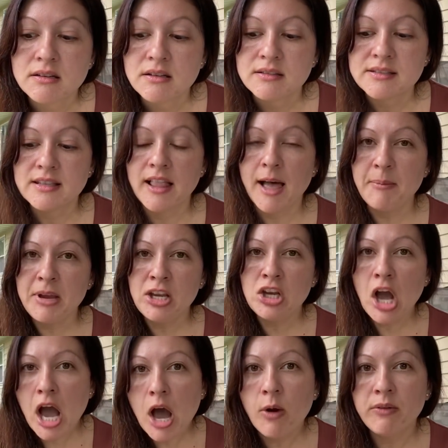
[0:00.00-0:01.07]
So let me
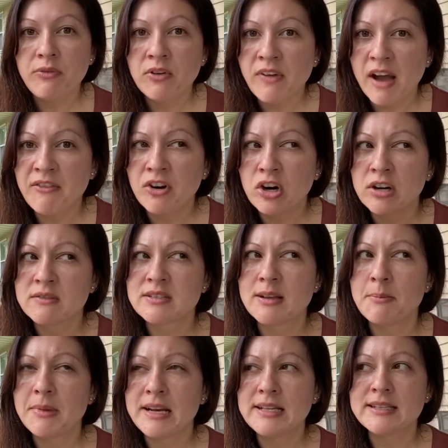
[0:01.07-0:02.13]
know if you've ever heard of
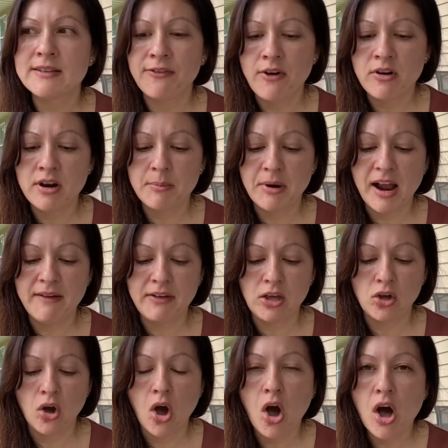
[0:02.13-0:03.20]
somebody's phone number having
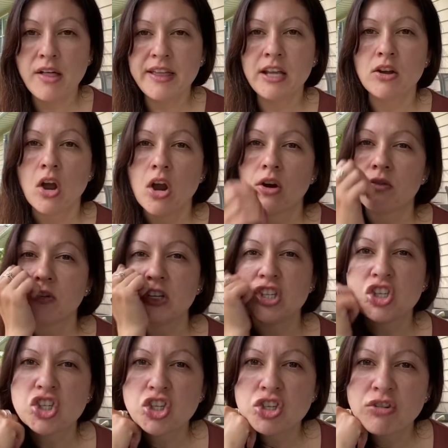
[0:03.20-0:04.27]
calling
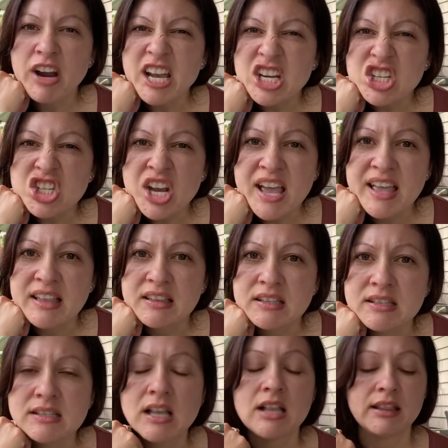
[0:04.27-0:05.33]

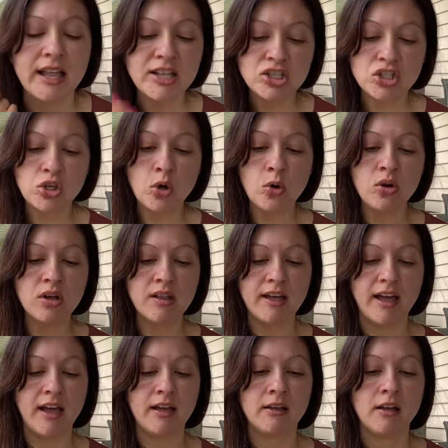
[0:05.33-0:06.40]
restrictions. Let's Google
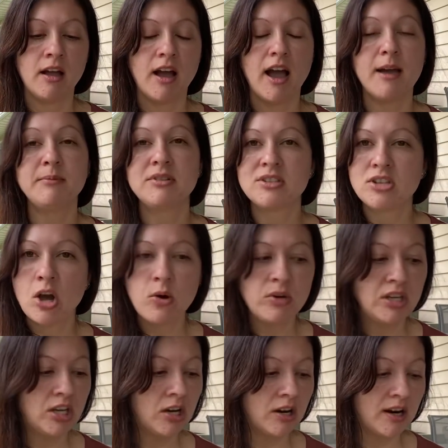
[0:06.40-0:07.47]
it. I'm so
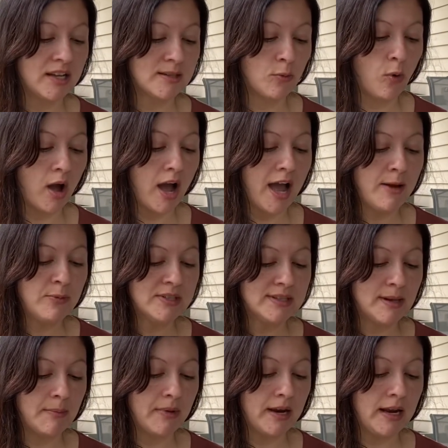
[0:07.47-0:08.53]
curious, why would
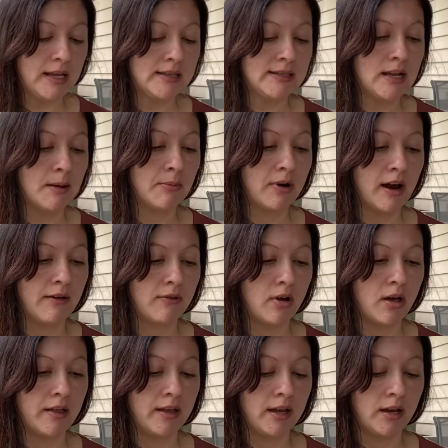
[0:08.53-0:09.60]
somebody's number have
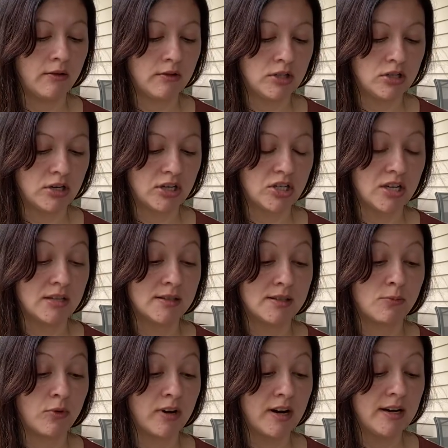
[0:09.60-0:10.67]
calling restrictions?
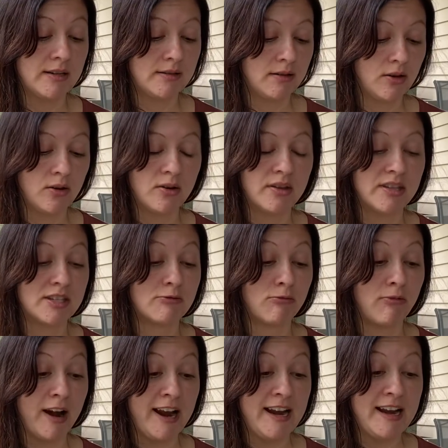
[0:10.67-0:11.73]
We're gonna Google this
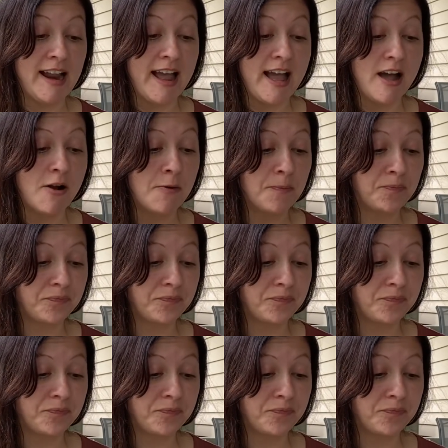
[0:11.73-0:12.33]
right now.